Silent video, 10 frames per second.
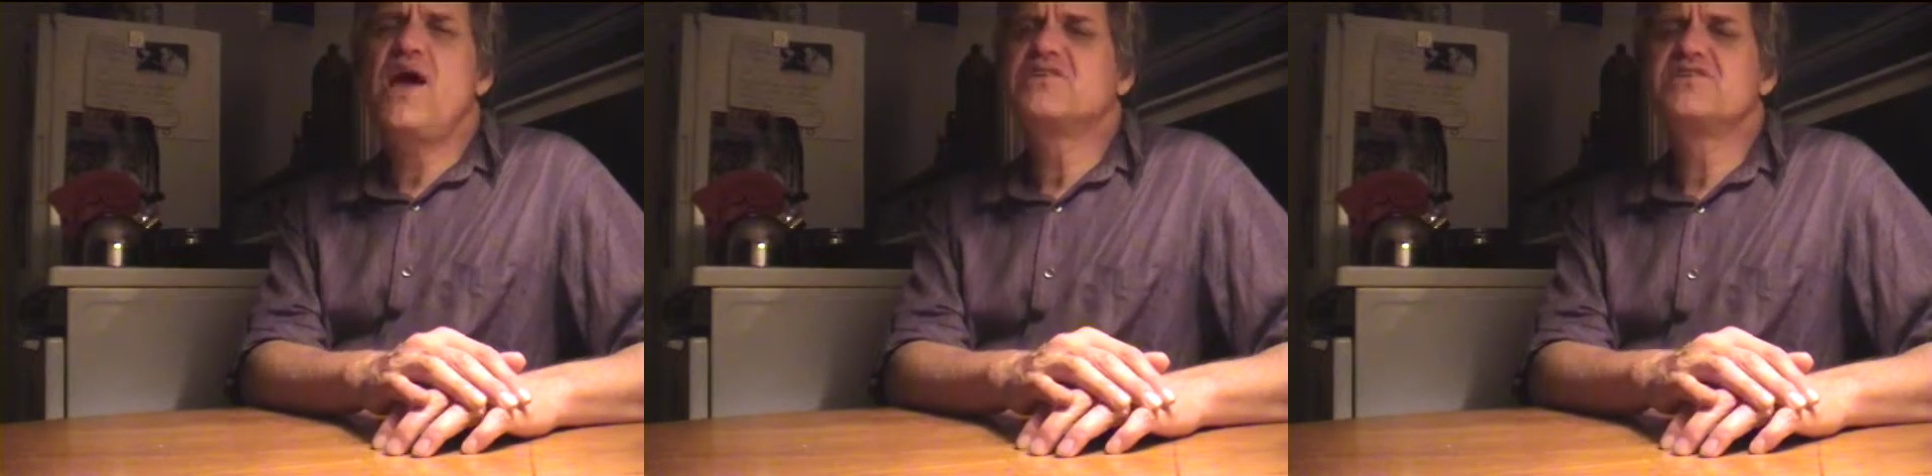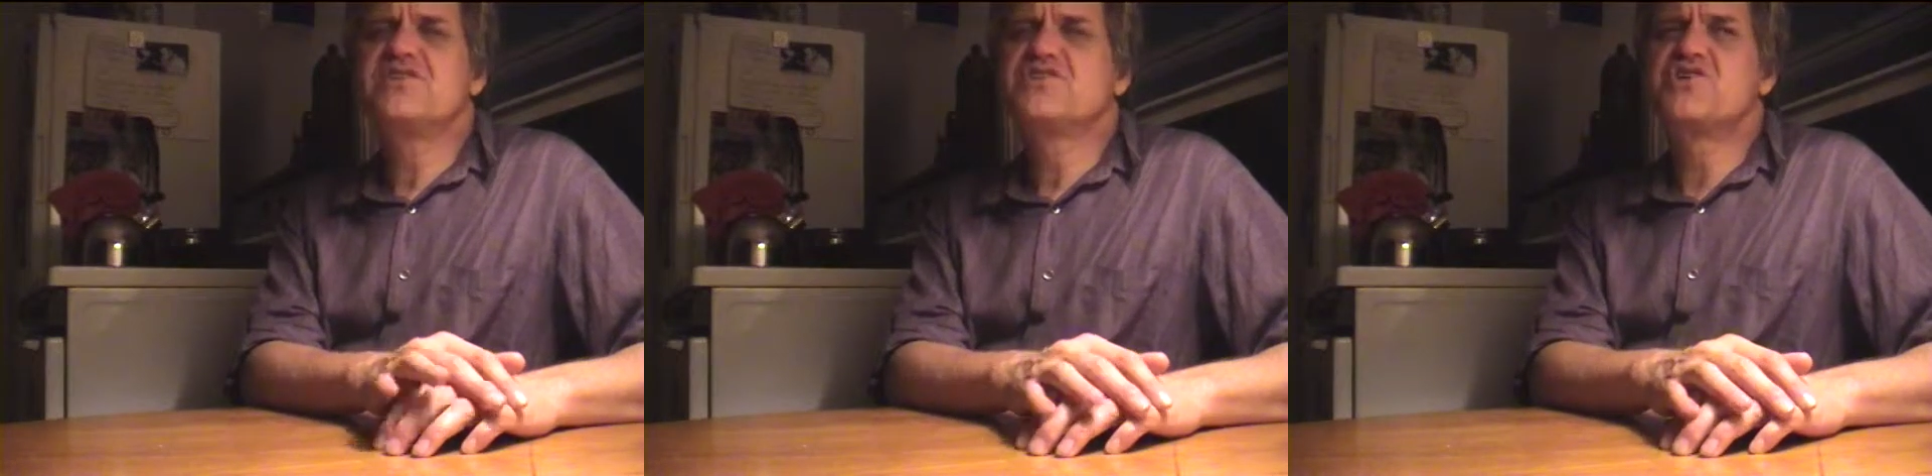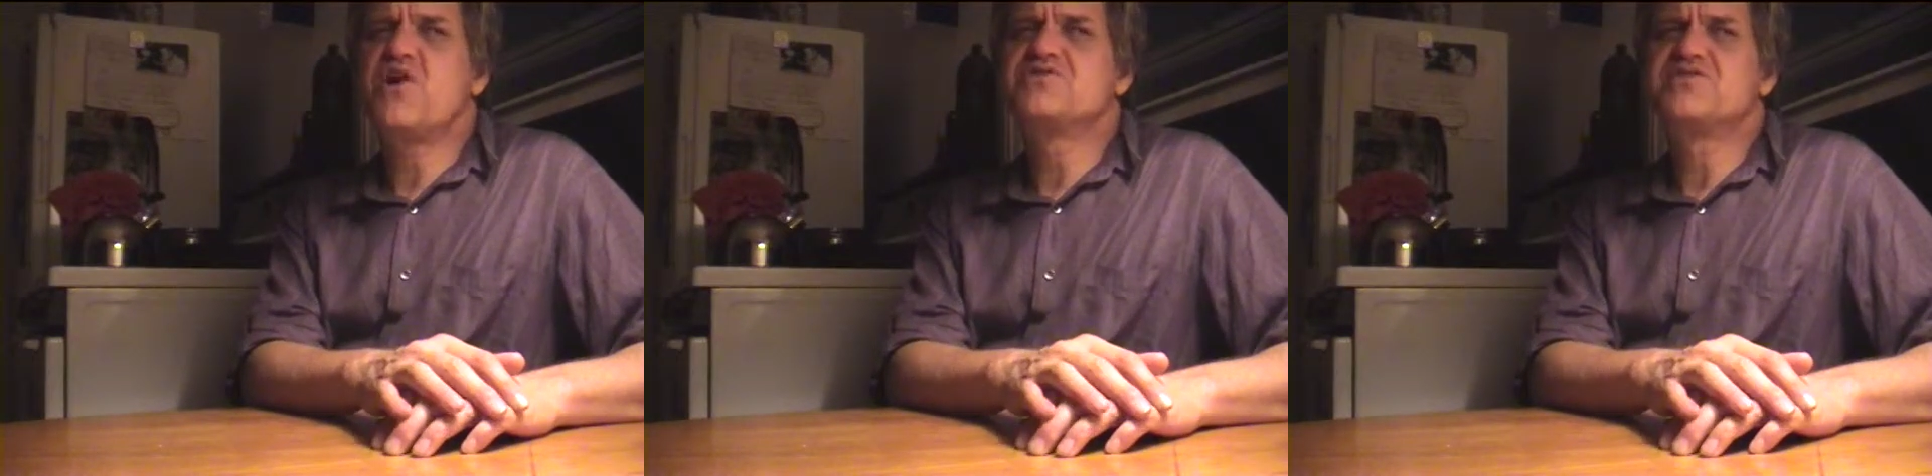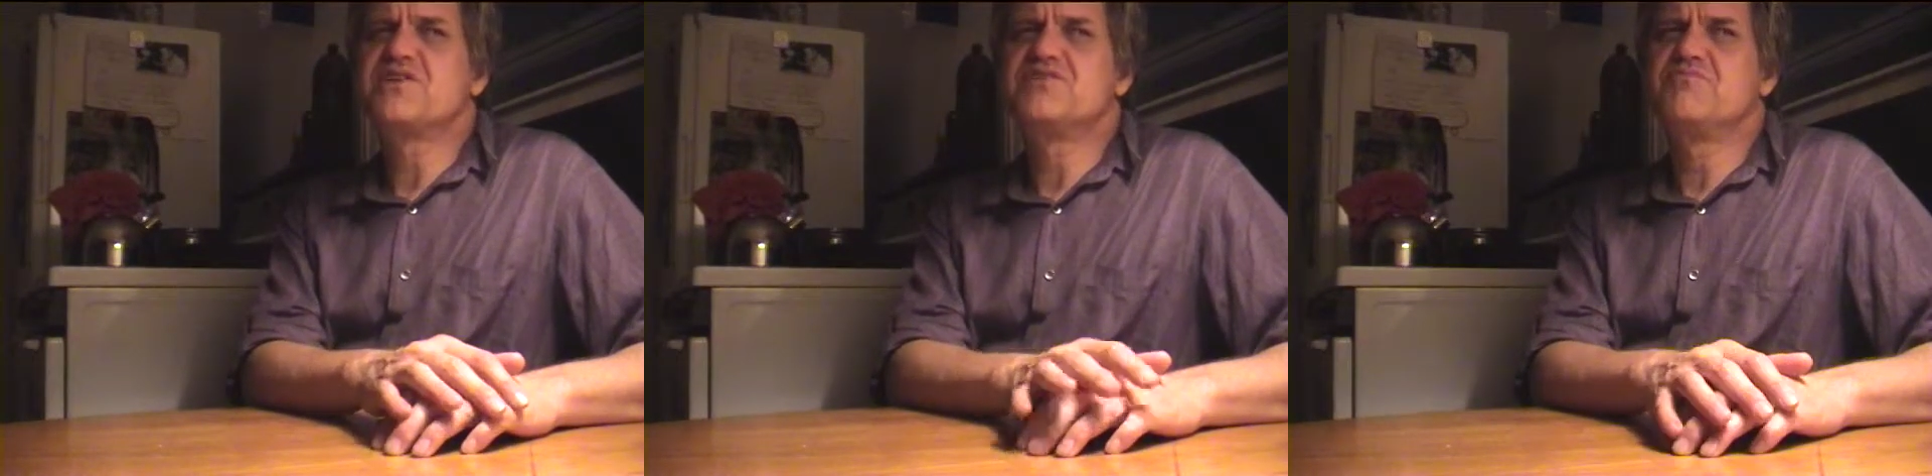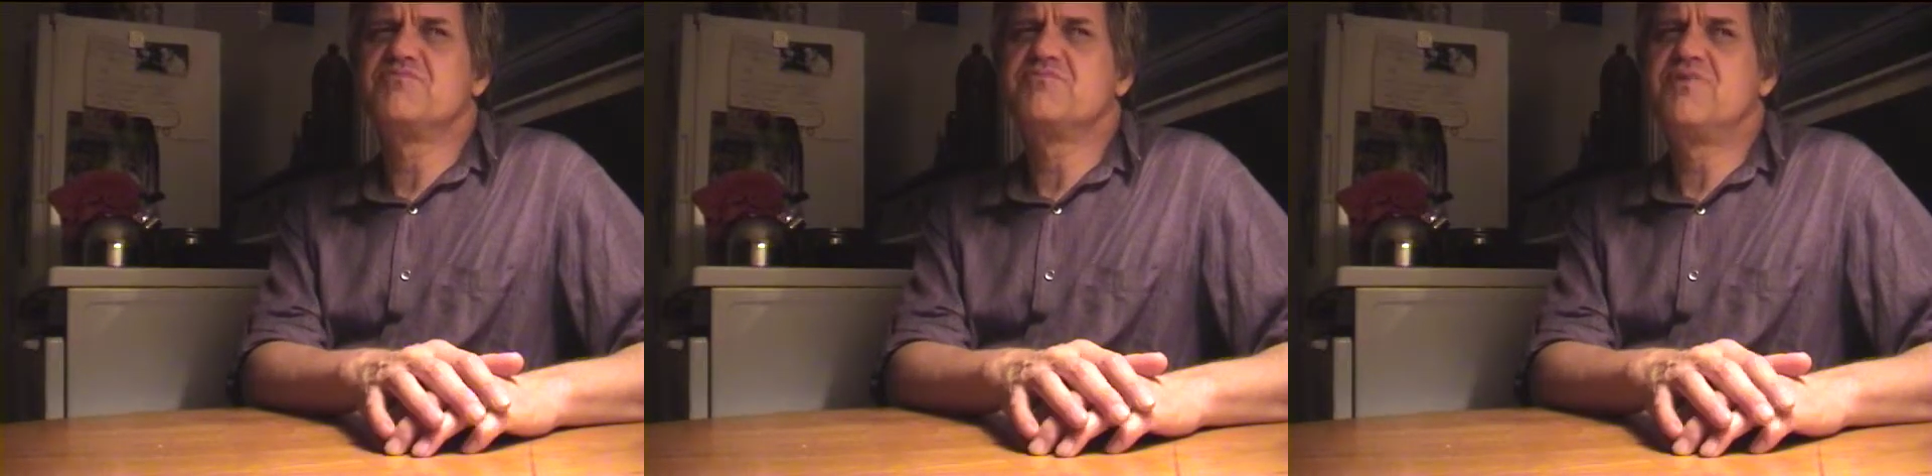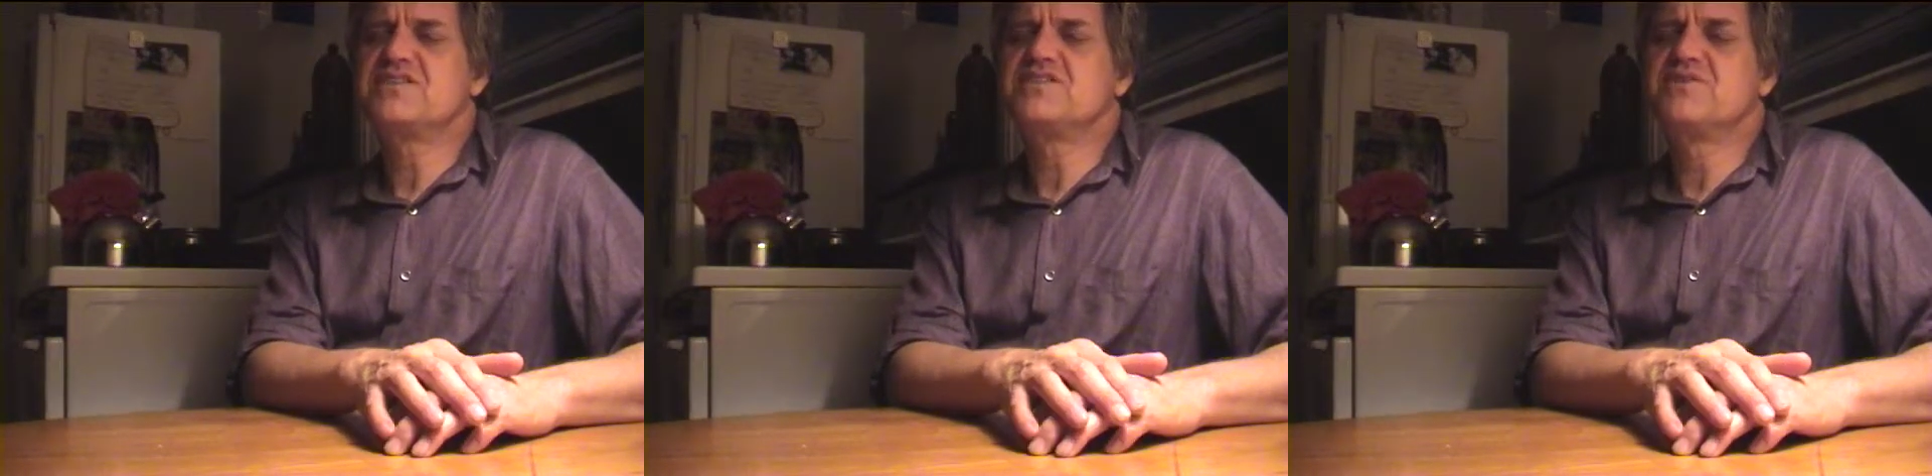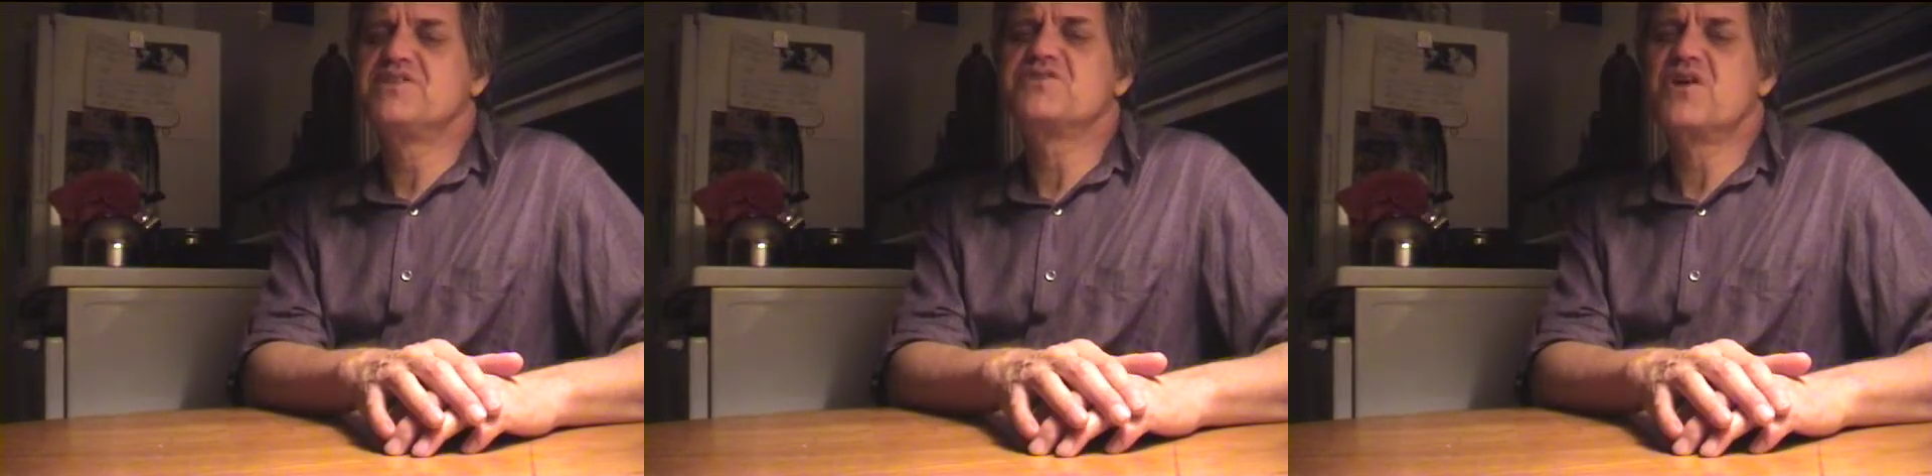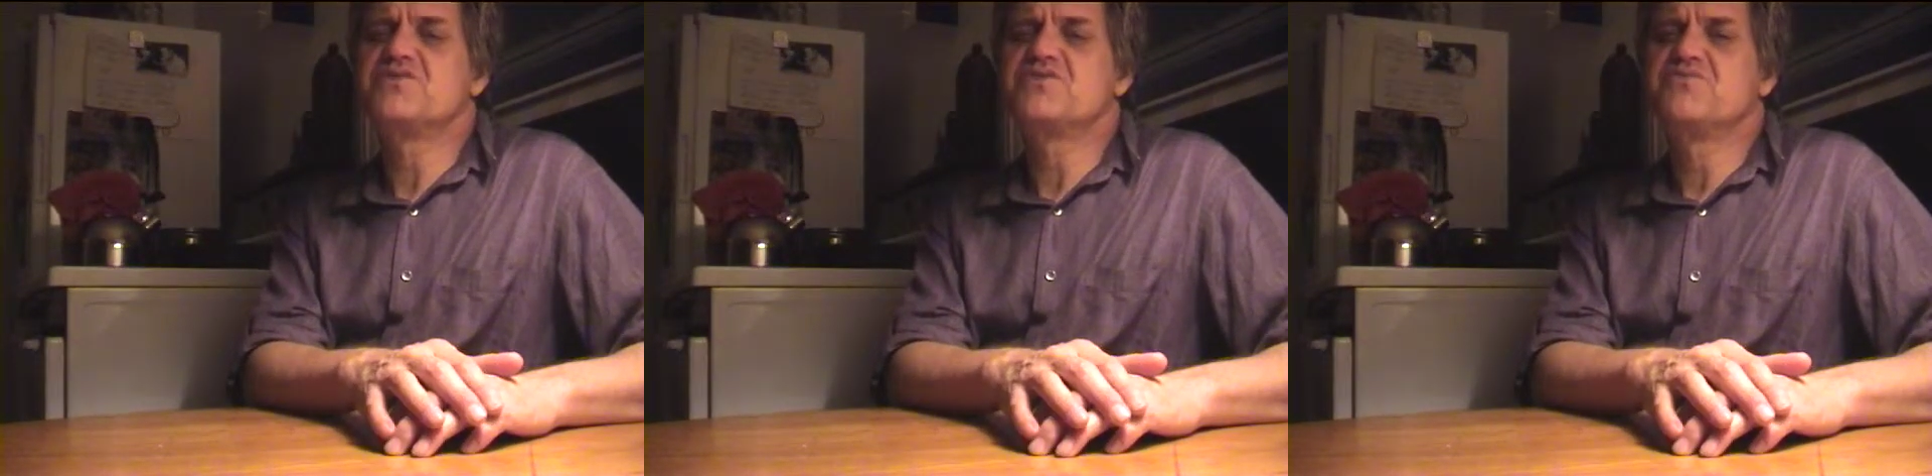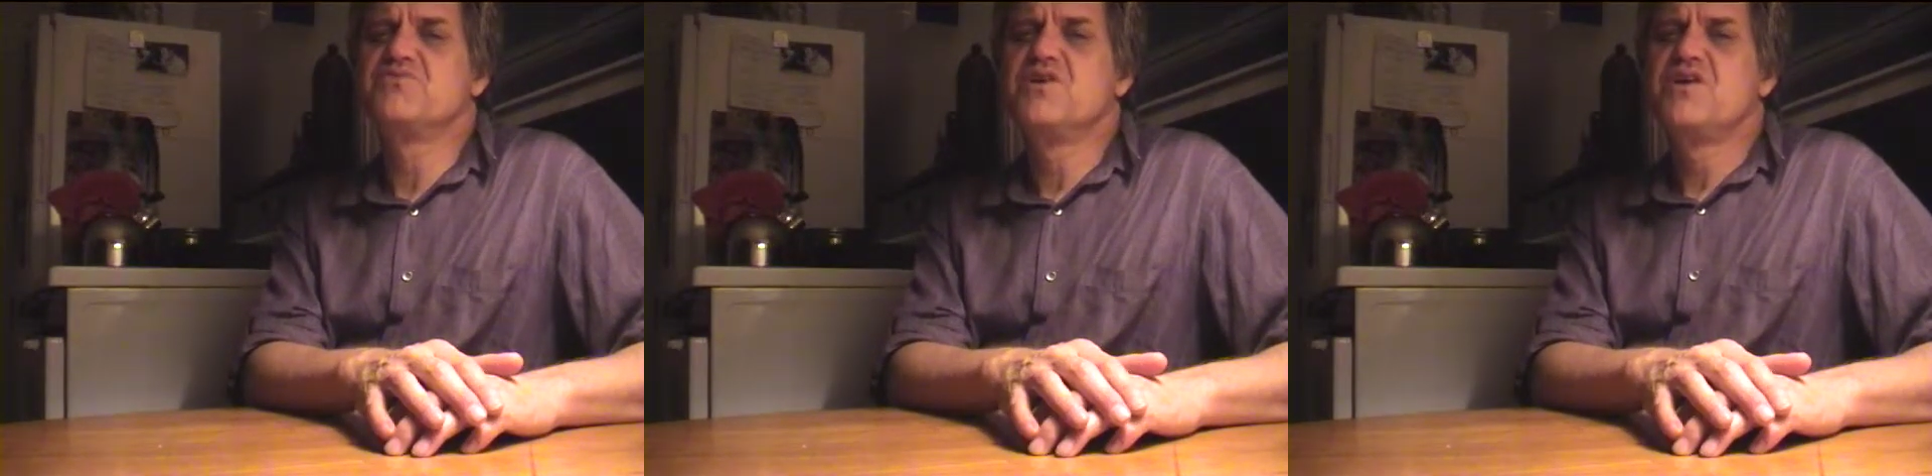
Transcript: actually the charges, possibly the charges for